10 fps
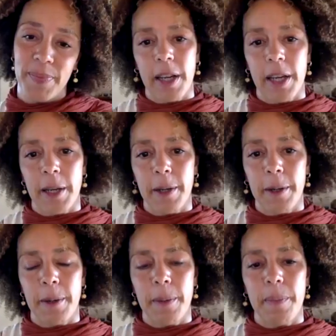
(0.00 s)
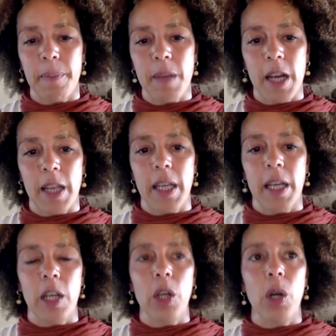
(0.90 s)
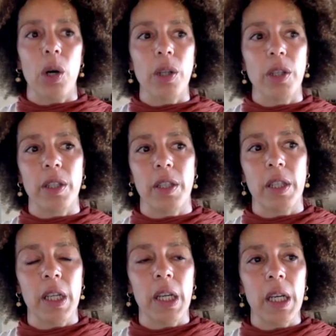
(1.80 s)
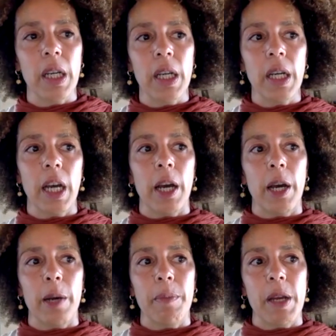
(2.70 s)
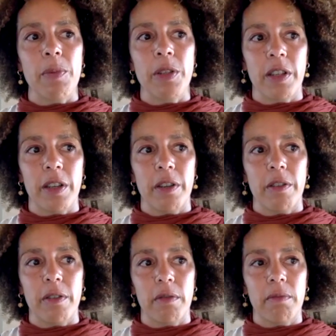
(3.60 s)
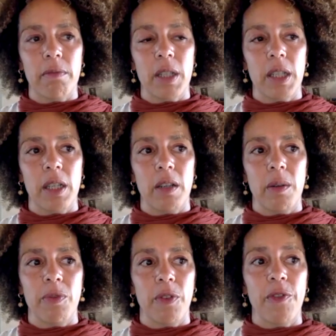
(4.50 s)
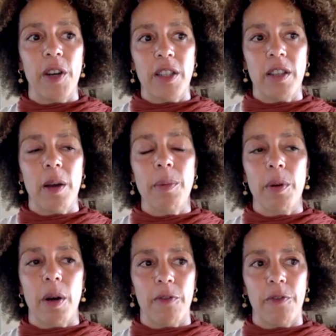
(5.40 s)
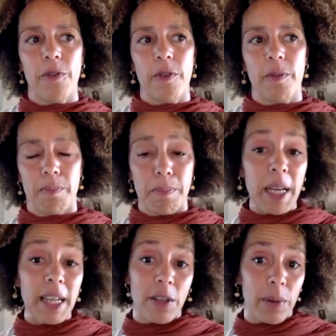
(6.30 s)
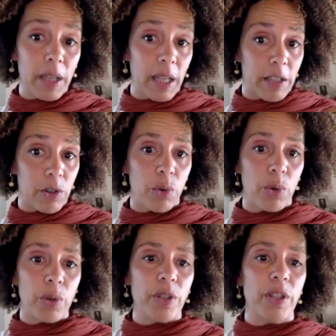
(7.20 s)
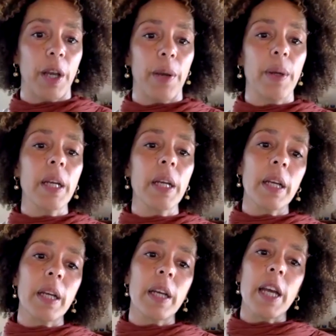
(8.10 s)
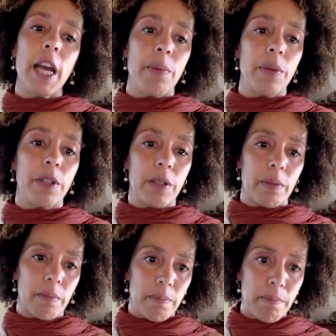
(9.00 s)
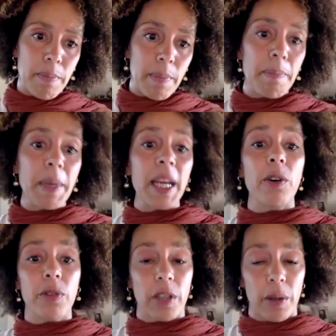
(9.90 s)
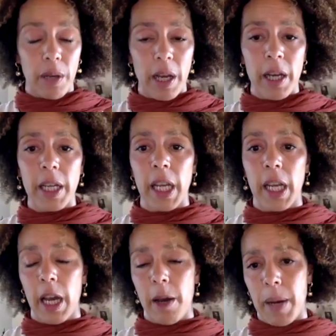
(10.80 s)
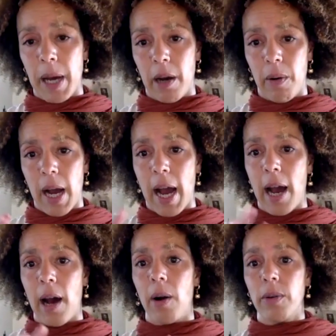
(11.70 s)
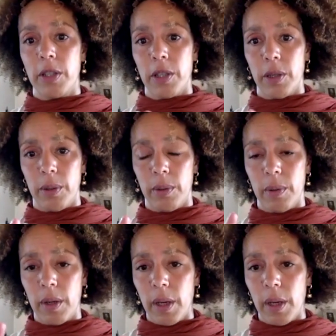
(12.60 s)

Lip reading: And I think a lot. It was the first time of me doing this course, so it was me also learning about how to